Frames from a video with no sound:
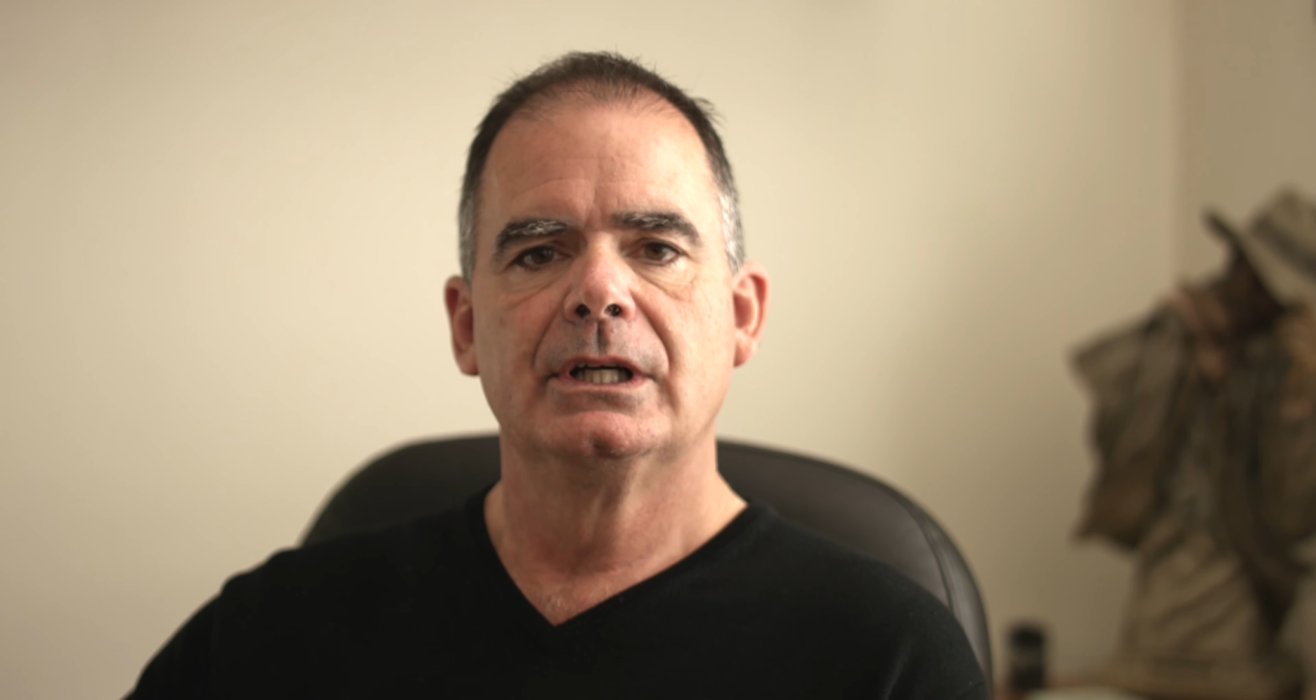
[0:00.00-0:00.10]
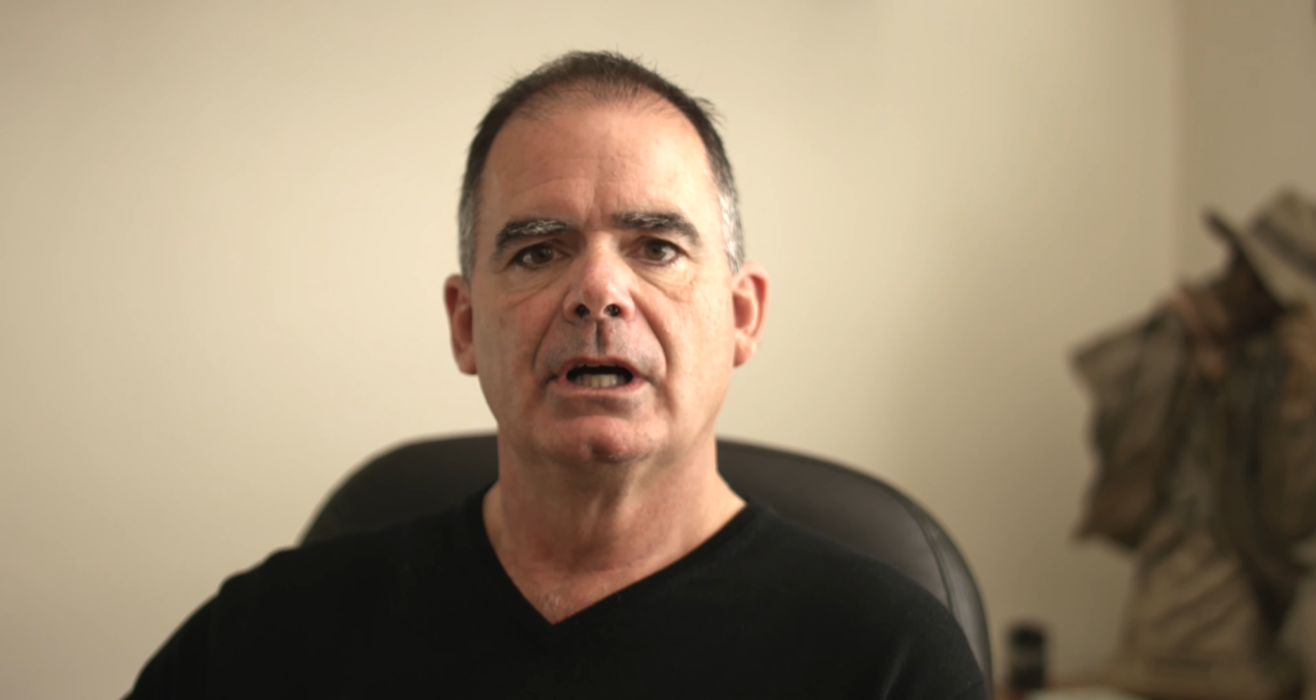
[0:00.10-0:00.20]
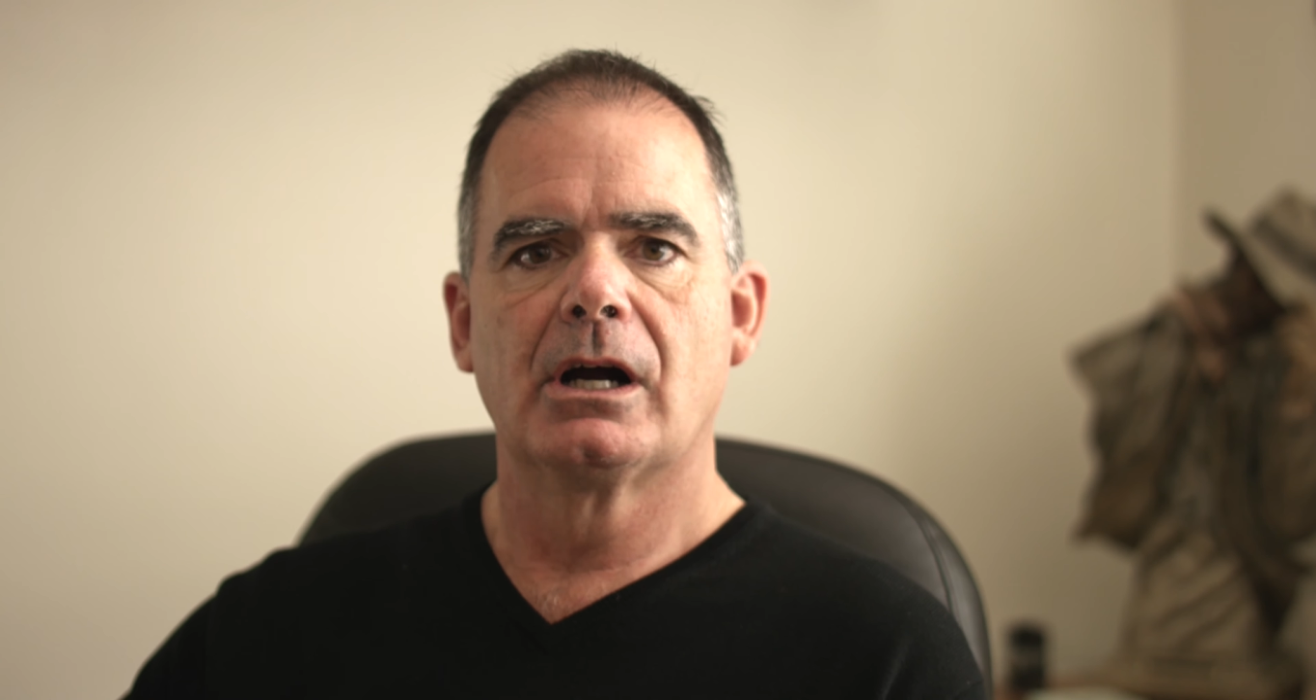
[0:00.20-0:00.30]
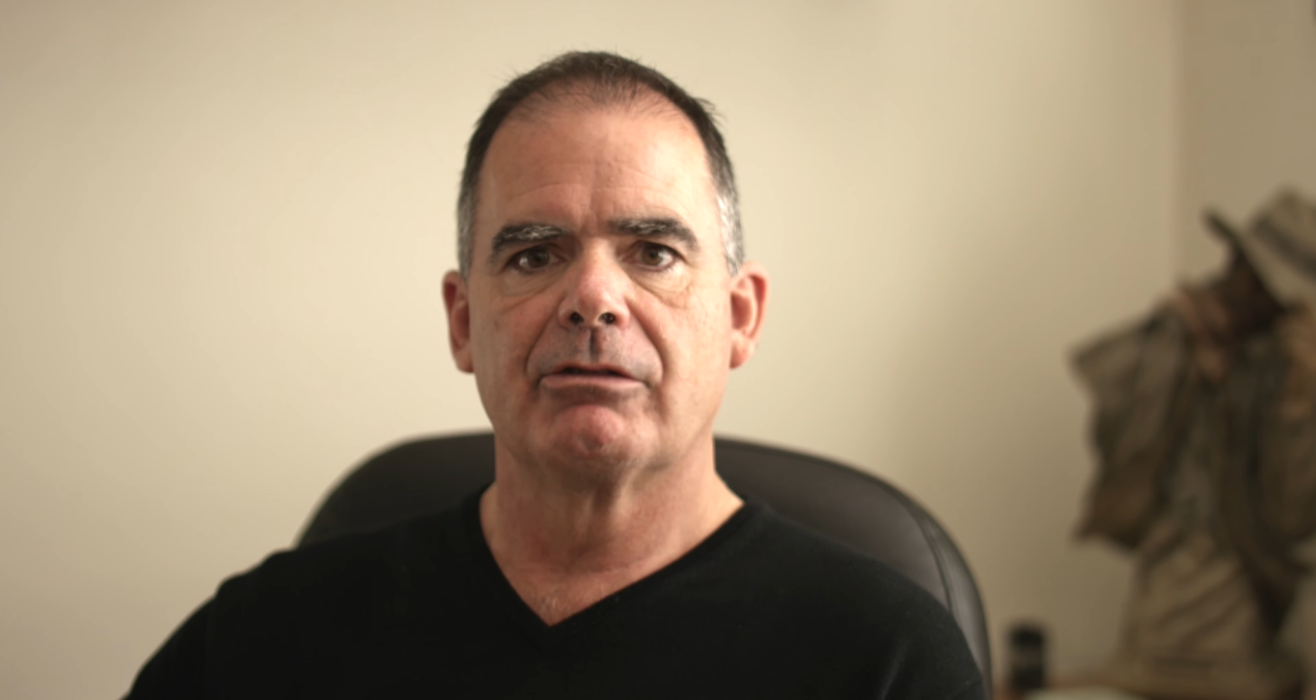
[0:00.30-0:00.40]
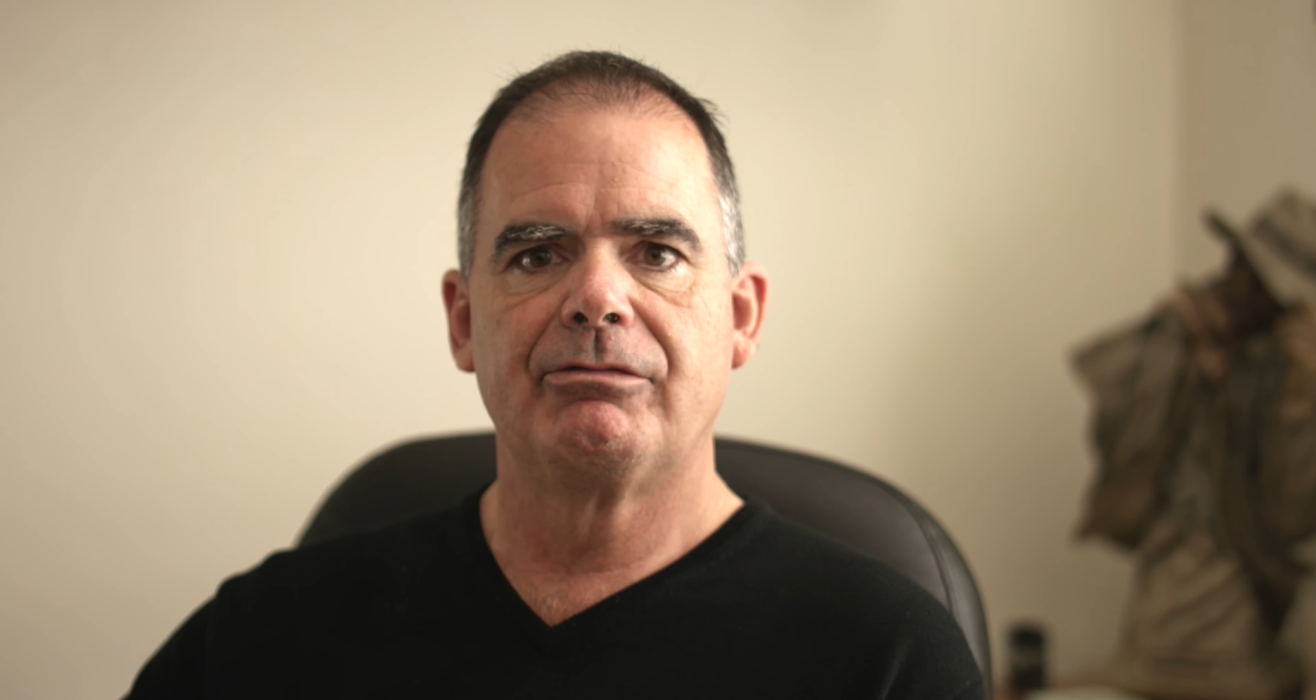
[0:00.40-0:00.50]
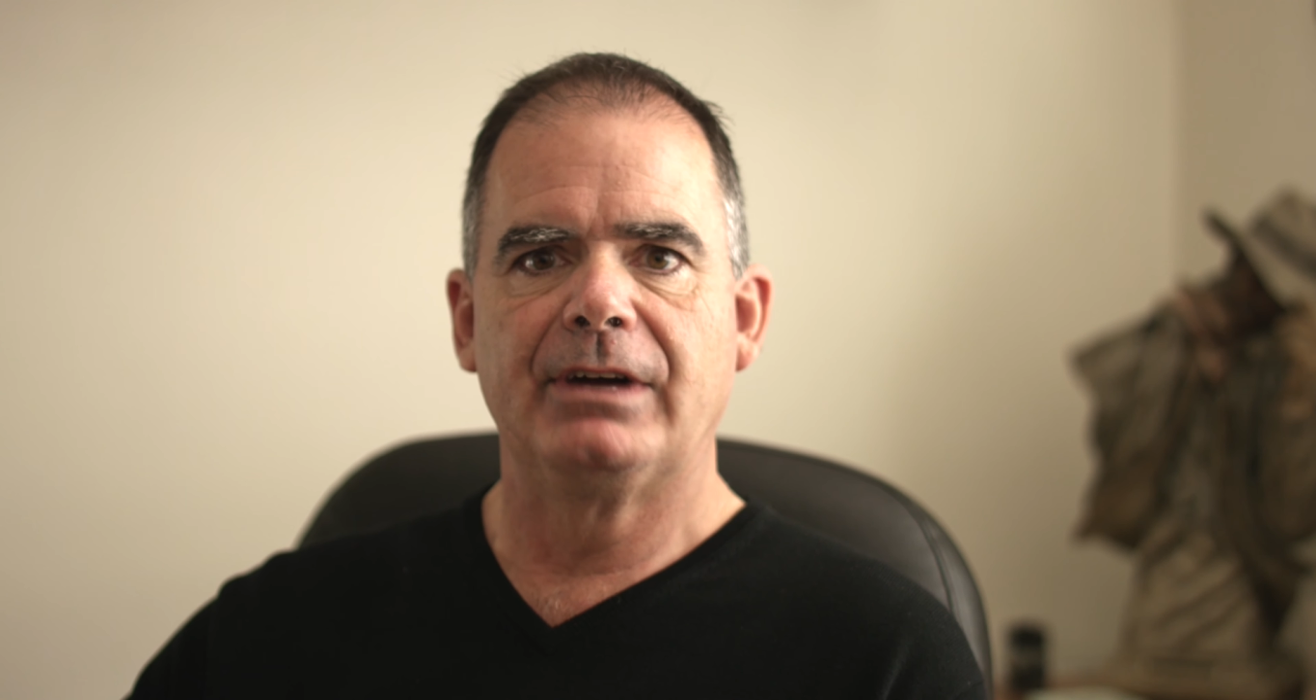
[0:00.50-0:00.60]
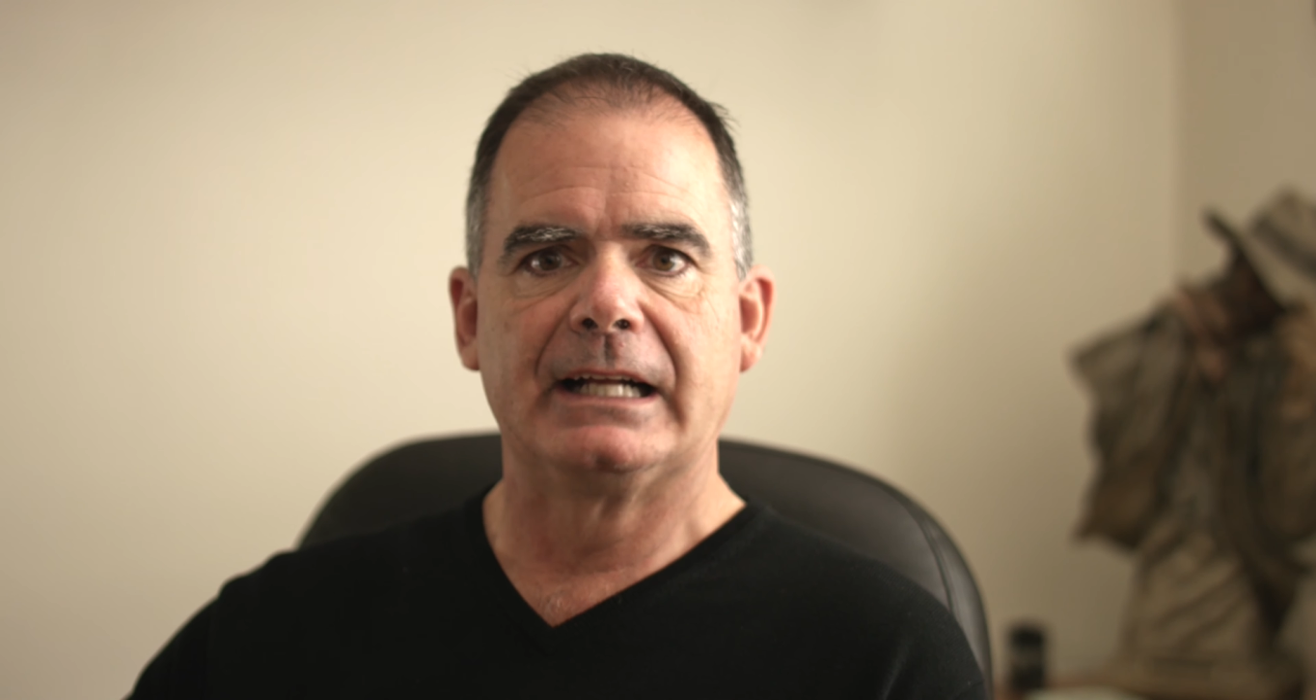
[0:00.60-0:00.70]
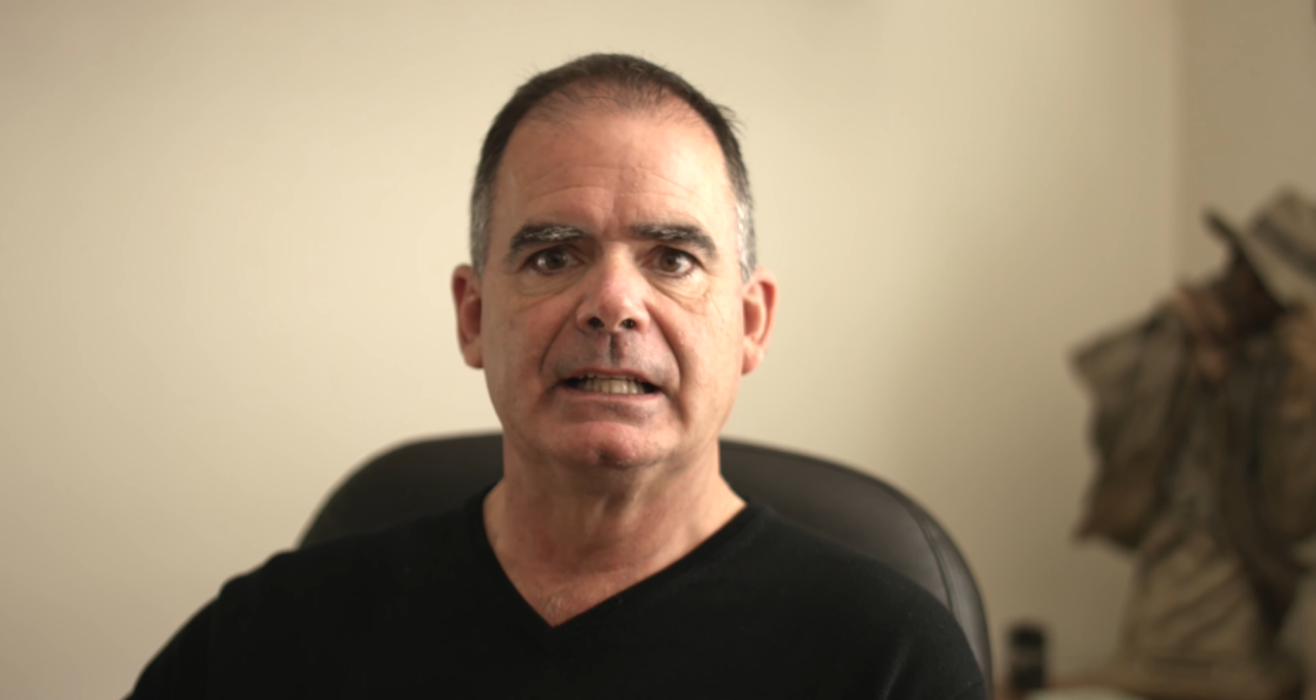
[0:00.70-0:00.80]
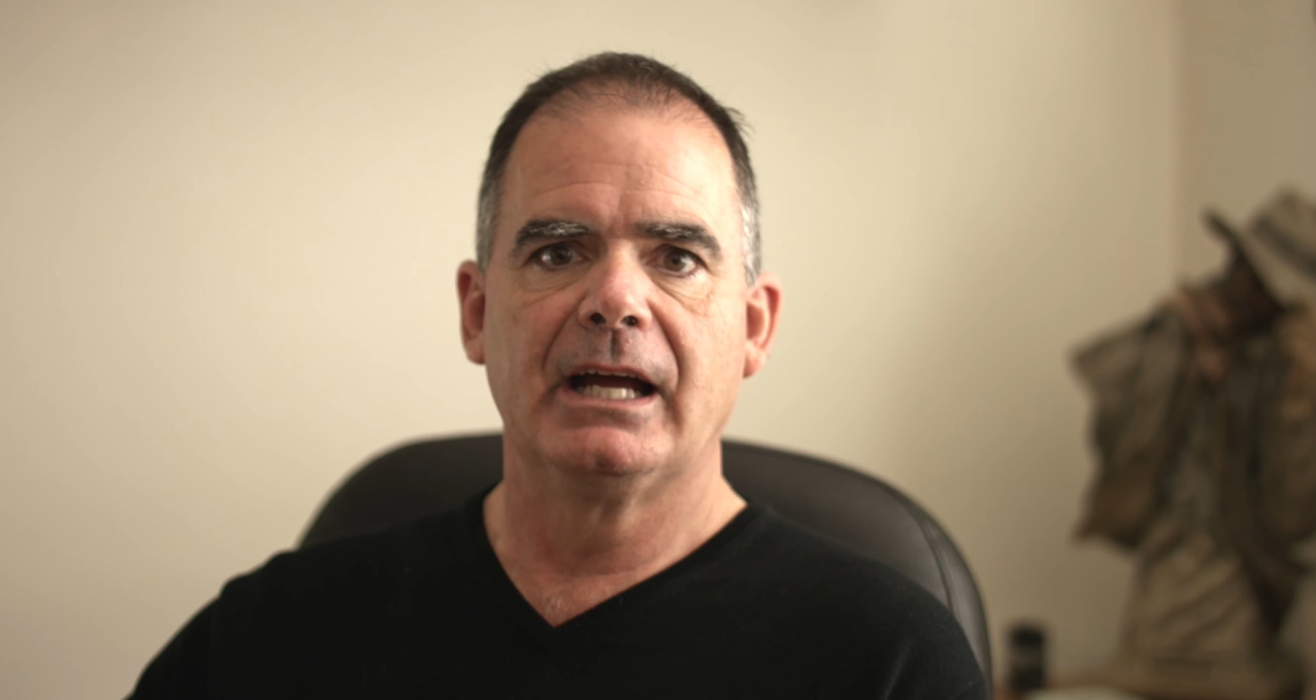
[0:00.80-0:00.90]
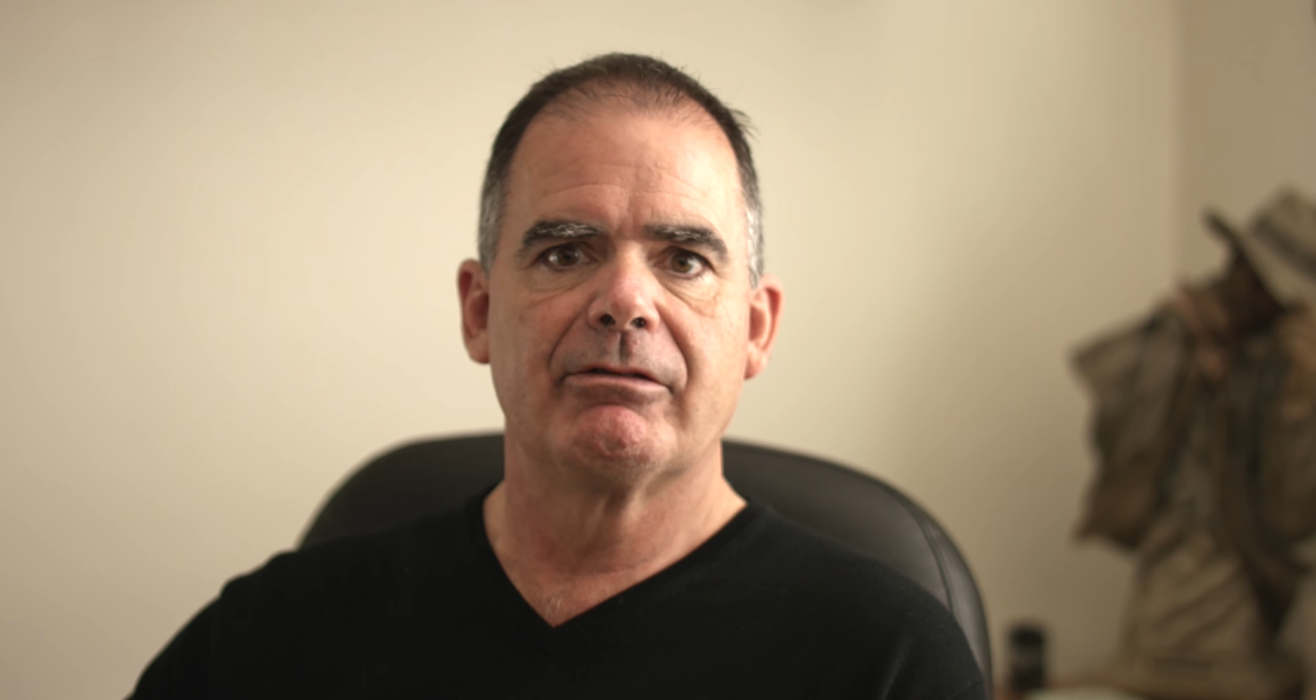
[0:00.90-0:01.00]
are affecting